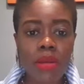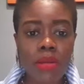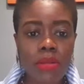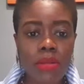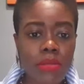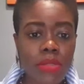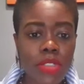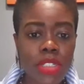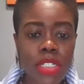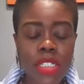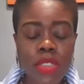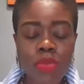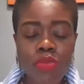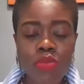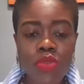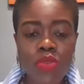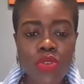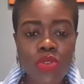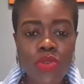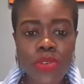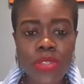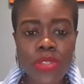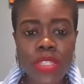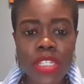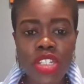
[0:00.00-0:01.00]
just
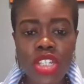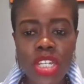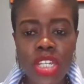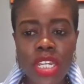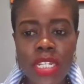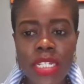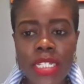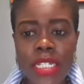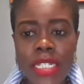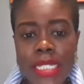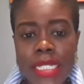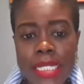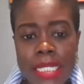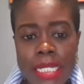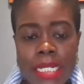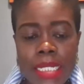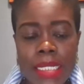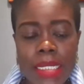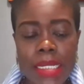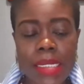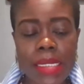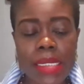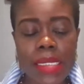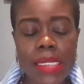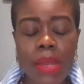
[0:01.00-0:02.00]
move with the change of the
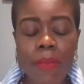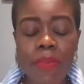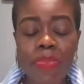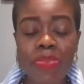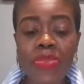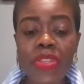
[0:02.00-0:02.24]
seasons.